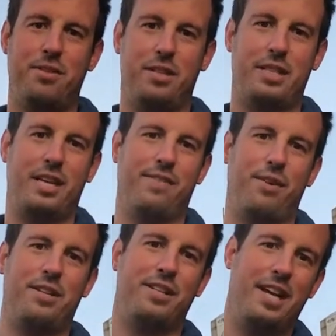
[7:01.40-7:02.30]
so it's kind of
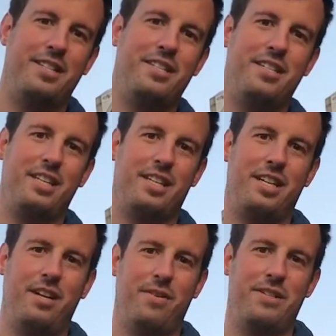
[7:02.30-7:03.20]
create an artistic
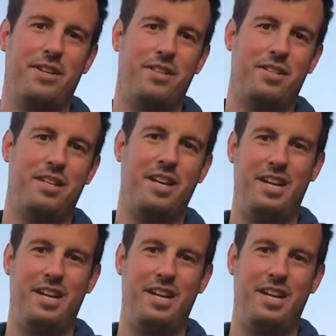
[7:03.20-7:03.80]
results.